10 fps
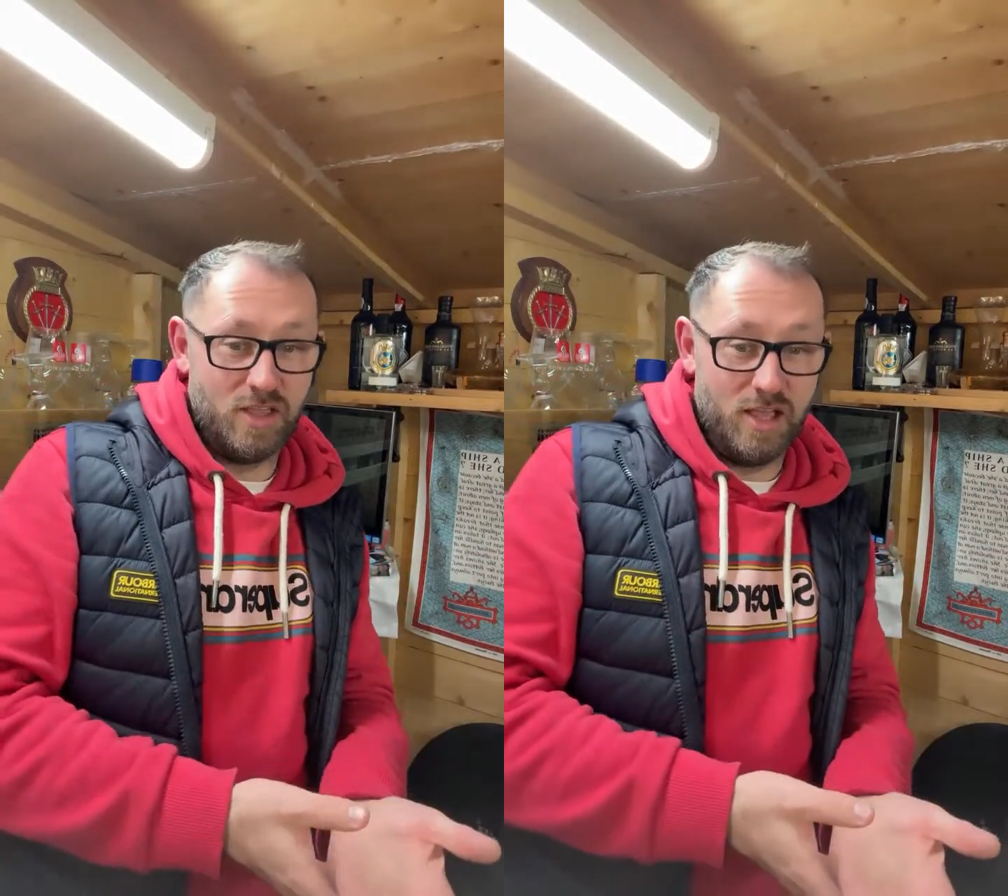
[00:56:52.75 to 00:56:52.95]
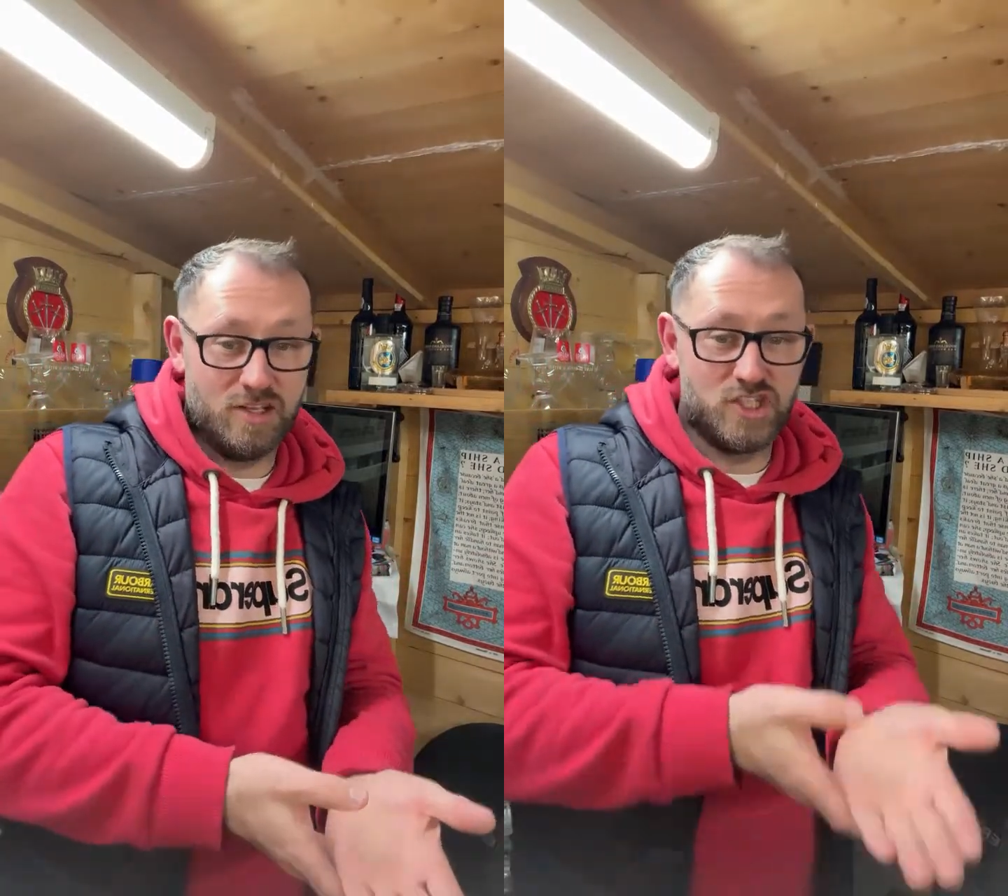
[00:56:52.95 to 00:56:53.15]

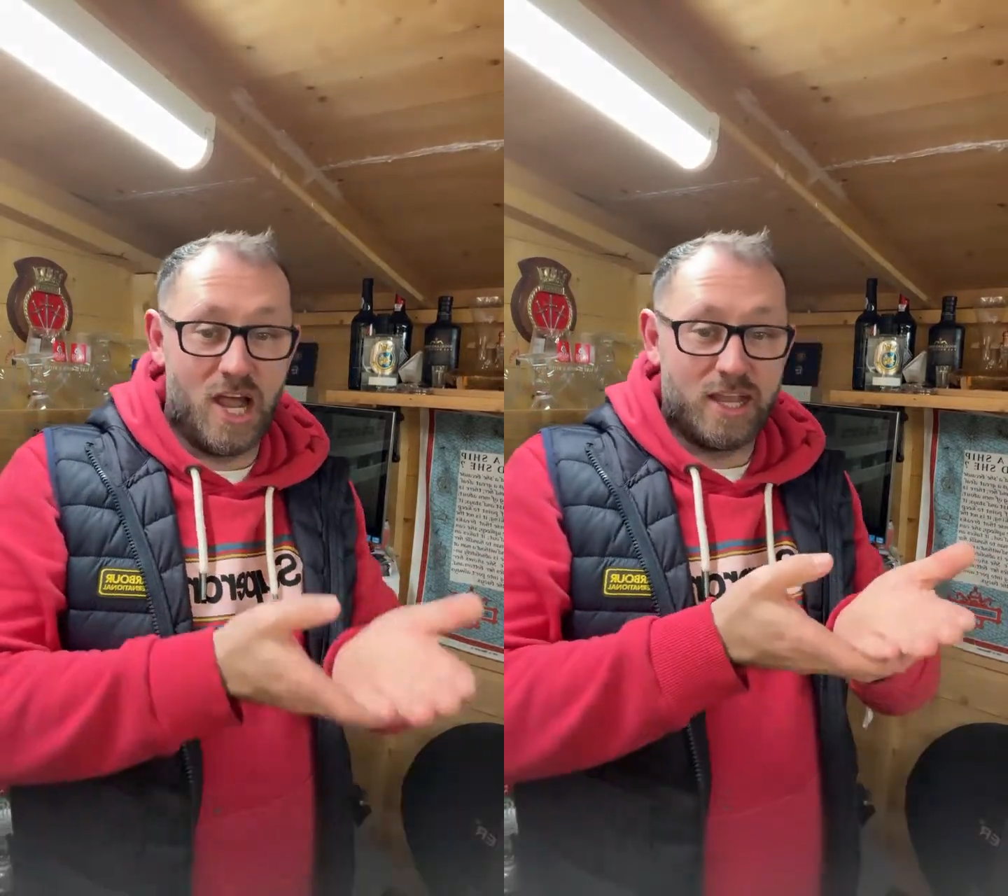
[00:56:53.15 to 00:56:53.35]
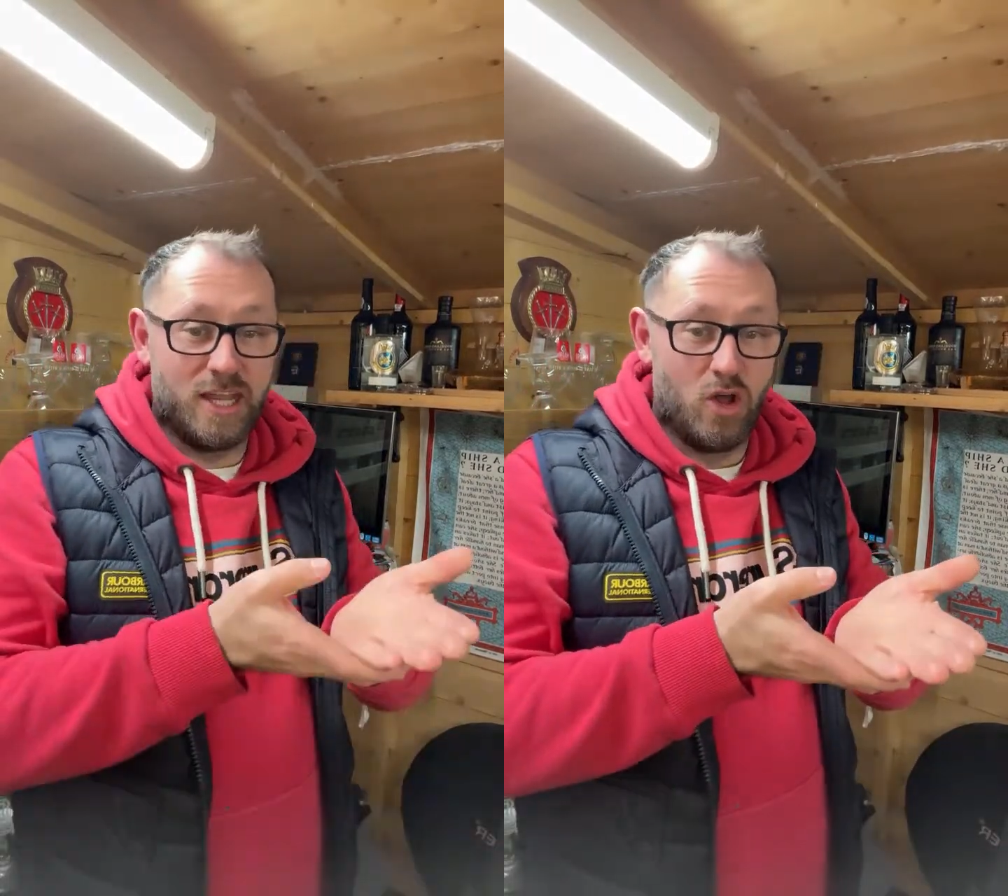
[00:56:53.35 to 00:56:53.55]
it.
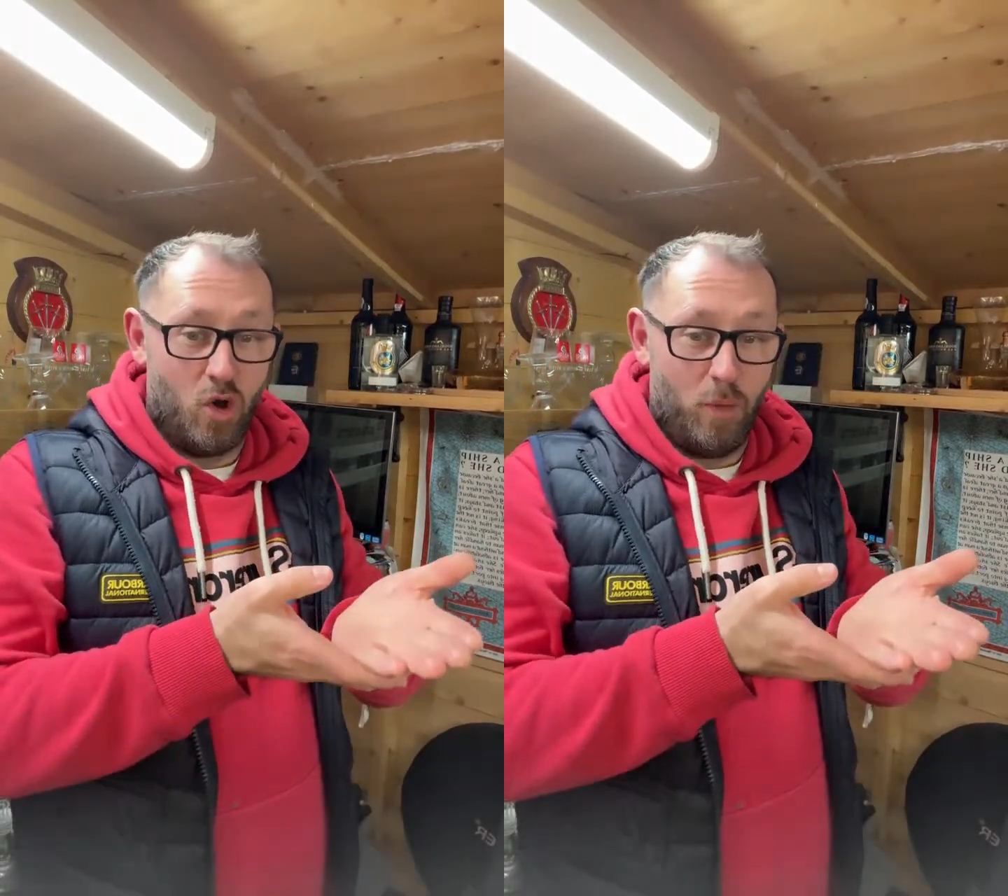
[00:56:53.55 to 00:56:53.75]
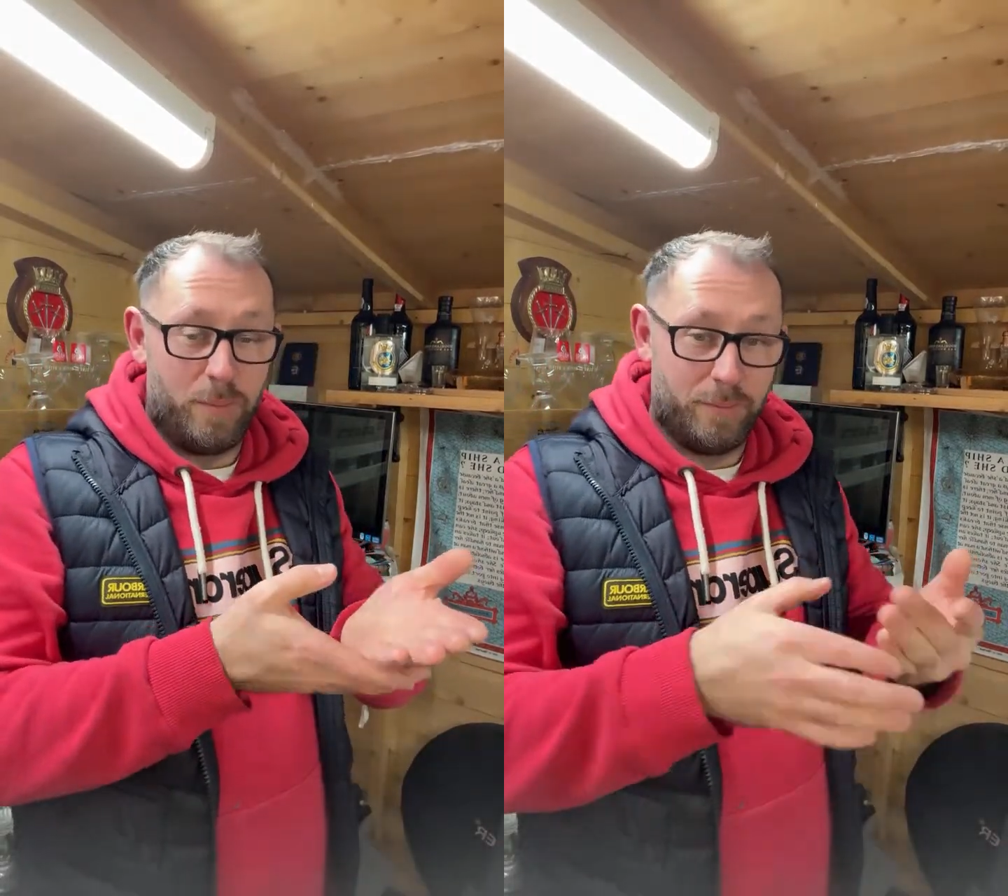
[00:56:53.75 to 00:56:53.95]
Jack it
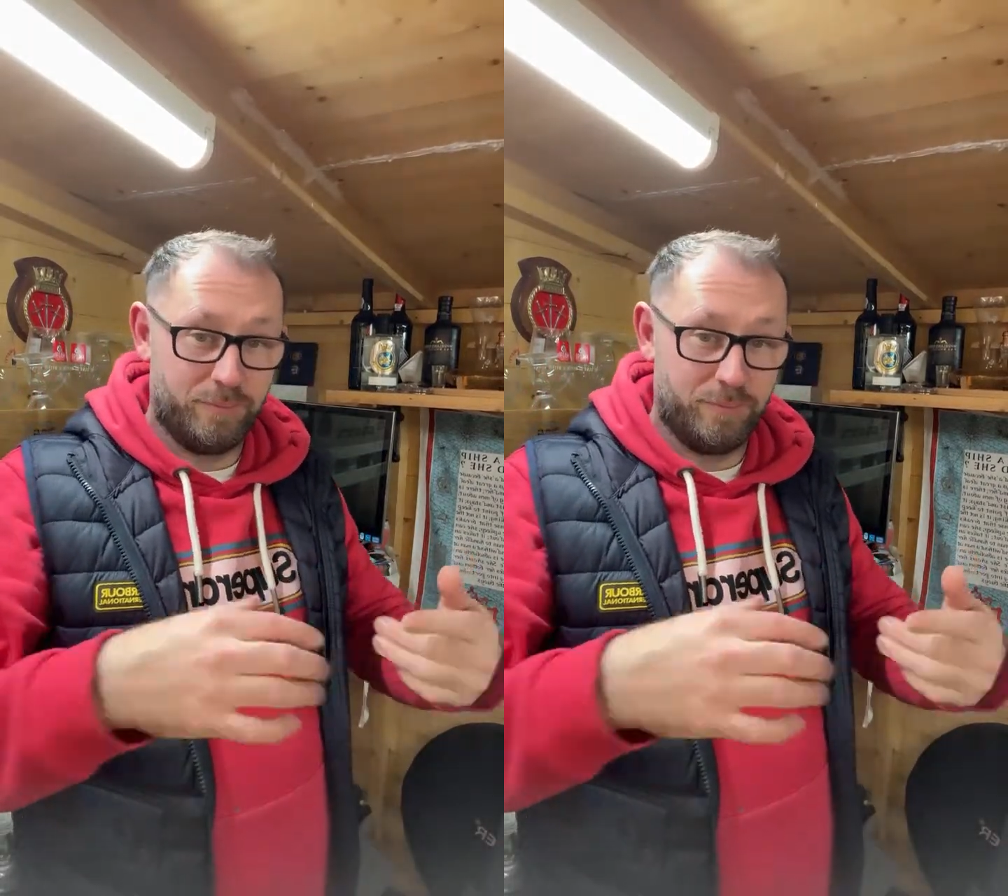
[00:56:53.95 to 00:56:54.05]
up.